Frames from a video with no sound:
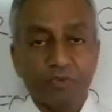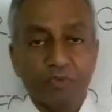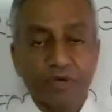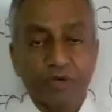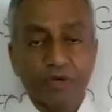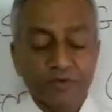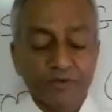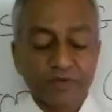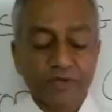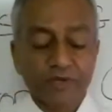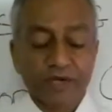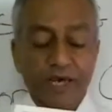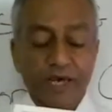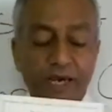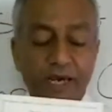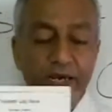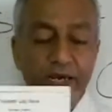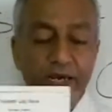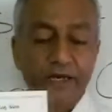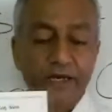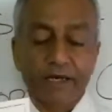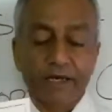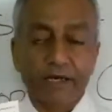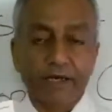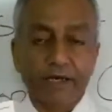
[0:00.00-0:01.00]
rupees,
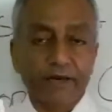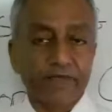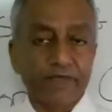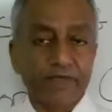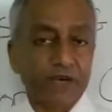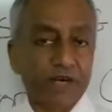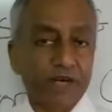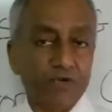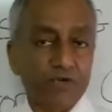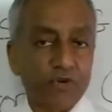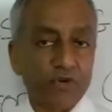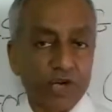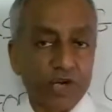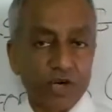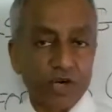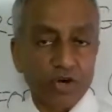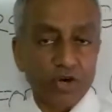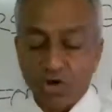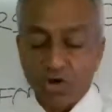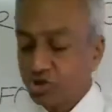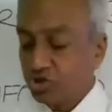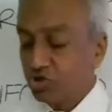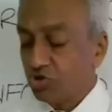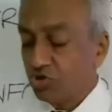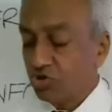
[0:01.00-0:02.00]
and we are doing
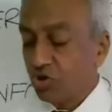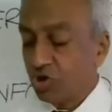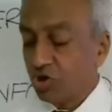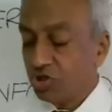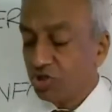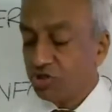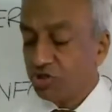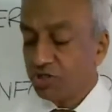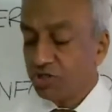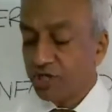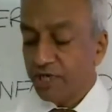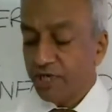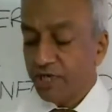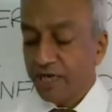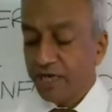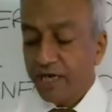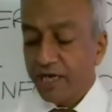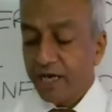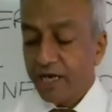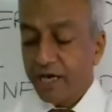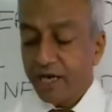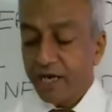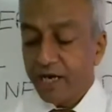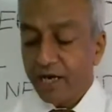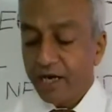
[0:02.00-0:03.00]
it cost to cost.
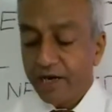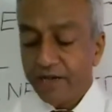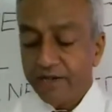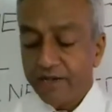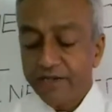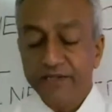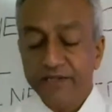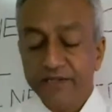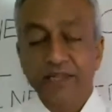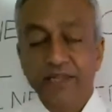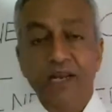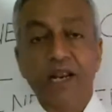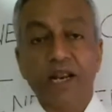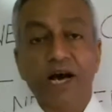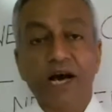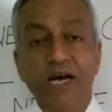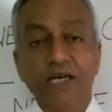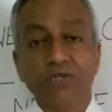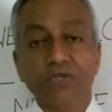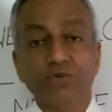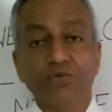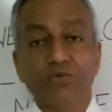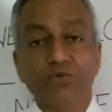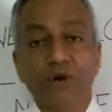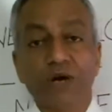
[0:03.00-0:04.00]
In the
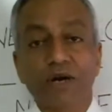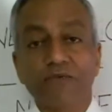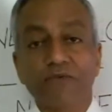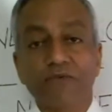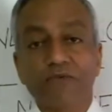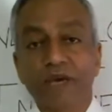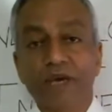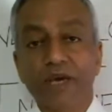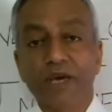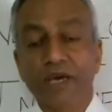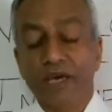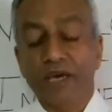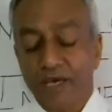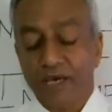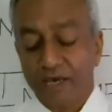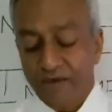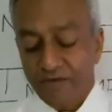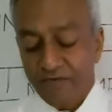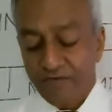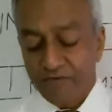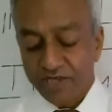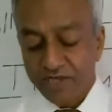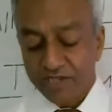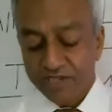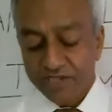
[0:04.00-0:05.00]
last one,
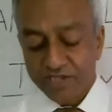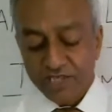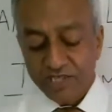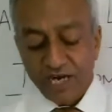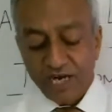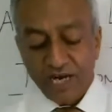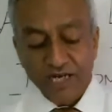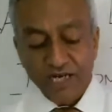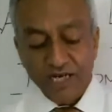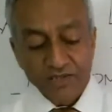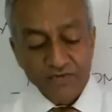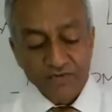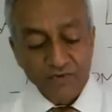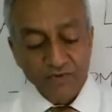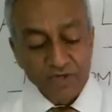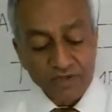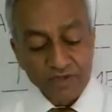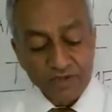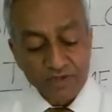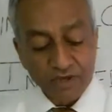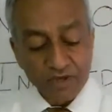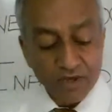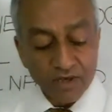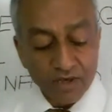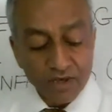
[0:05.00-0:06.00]
it starts
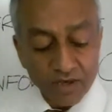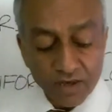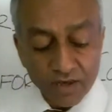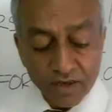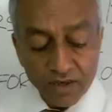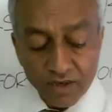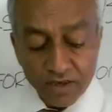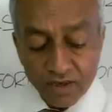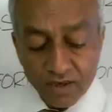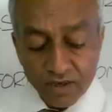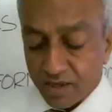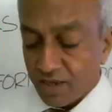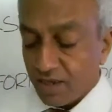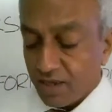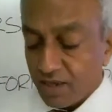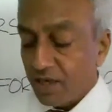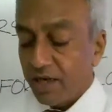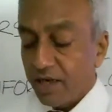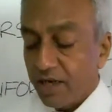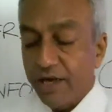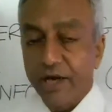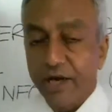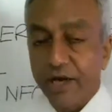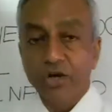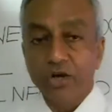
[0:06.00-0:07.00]
with
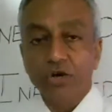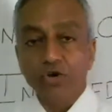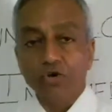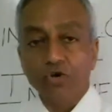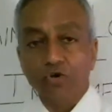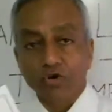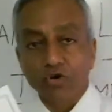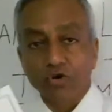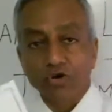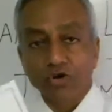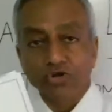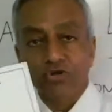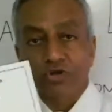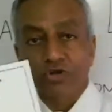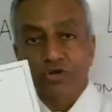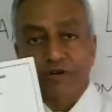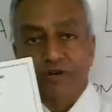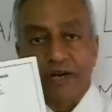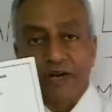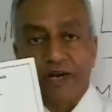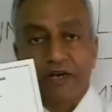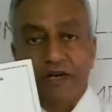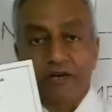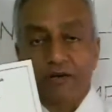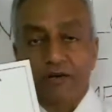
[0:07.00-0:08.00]
notes to the
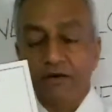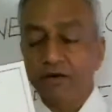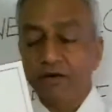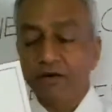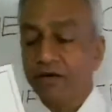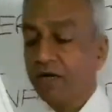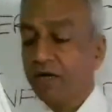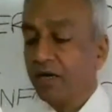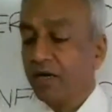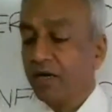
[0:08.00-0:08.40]
trainer,